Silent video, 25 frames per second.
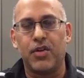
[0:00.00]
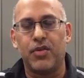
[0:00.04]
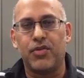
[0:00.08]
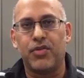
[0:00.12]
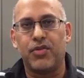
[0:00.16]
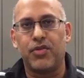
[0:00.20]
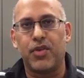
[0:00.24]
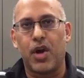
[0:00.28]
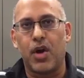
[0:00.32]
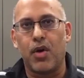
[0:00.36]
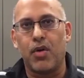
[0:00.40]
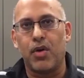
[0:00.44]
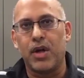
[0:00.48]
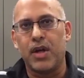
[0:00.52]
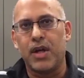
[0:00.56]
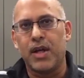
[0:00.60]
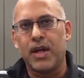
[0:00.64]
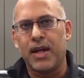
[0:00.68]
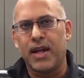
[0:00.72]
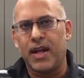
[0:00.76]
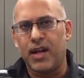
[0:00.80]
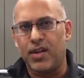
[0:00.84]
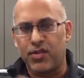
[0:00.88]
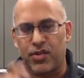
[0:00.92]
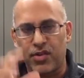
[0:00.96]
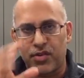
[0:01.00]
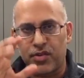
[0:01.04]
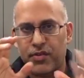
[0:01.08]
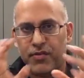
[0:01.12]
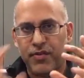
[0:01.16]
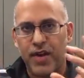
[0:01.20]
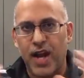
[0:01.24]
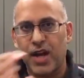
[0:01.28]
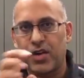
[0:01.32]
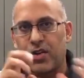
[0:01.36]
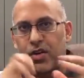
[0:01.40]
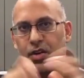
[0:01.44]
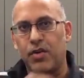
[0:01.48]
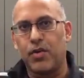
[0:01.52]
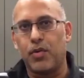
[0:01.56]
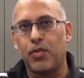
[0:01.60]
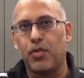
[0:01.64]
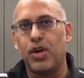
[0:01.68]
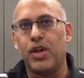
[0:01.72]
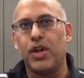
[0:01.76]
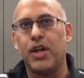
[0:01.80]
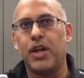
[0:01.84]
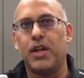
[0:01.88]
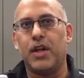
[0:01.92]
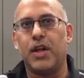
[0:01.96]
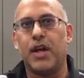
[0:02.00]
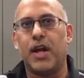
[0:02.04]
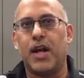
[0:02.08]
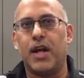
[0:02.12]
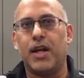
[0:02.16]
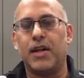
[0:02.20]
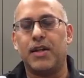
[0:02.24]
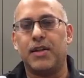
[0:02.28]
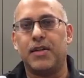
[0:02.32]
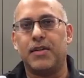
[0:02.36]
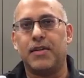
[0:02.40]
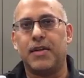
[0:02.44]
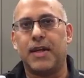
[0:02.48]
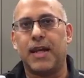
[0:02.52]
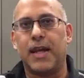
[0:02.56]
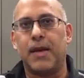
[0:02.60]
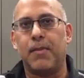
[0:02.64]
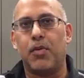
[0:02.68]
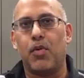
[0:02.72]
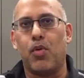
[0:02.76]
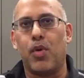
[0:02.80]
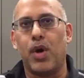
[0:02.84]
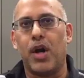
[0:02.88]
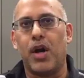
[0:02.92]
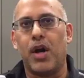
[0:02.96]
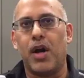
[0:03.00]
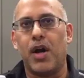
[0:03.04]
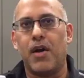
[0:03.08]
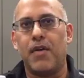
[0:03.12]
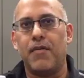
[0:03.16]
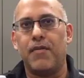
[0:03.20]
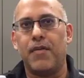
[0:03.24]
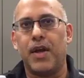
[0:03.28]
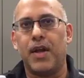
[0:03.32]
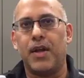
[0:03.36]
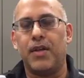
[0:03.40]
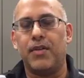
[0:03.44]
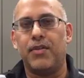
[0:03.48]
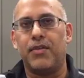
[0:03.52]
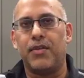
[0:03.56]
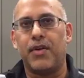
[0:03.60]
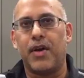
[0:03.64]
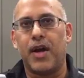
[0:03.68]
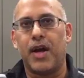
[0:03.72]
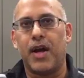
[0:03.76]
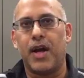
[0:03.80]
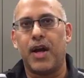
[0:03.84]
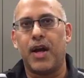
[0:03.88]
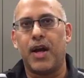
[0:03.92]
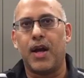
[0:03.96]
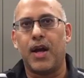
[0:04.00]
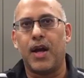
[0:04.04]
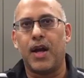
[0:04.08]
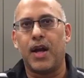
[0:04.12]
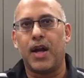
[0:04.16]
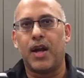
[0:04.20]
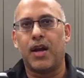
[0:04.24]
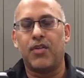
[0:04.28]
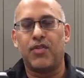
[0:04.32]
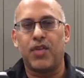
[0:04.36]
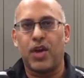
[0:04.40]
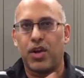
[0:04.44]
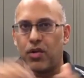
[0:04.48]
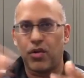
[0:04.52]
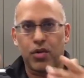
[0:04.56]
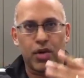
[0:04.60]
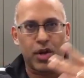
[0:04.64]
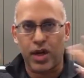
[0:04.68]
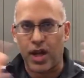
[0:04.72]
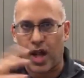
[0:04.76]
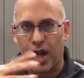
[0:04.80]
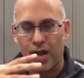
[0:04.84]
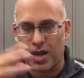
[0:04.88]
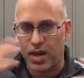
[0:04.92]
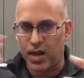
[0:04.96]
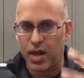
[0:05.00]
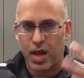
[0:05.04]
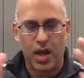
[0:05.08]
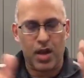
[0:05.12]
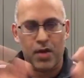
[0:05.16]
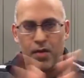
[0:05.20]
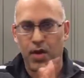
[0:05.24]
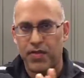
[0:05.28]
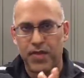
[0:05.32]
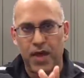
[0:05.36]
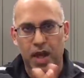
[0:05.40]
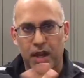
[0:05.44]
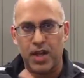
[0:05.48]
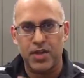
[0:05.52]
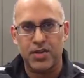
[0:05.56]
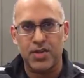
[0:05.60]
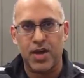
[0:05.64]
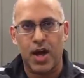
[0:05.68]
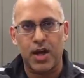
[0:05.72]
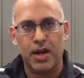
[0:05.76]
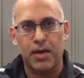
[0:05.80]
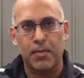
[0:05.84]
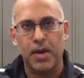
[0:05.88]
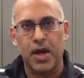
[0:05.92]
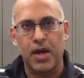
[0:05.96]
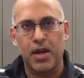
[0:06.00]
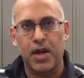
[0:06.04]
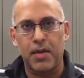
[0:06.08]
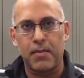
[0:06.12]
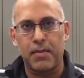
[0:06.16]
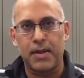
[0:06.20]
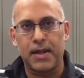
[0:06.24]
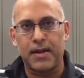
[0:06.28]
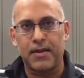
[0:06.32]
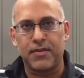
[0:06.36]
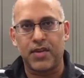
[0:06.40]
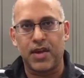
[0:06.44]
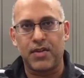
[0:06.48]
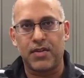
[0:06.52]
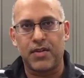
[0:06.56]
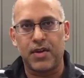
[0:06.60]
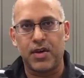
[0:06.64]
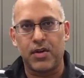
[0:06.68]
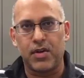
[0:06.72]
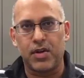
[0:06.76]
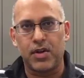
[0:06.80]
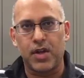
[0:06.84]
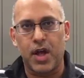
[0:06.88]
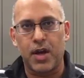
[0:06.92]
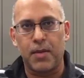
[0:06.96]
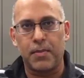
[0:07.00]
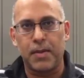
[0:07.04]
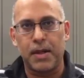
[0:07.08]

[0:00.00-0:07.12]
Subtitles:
So it's just a factor to really to keep aware of, and because I know I thought I'd talk about it because I hear a lot of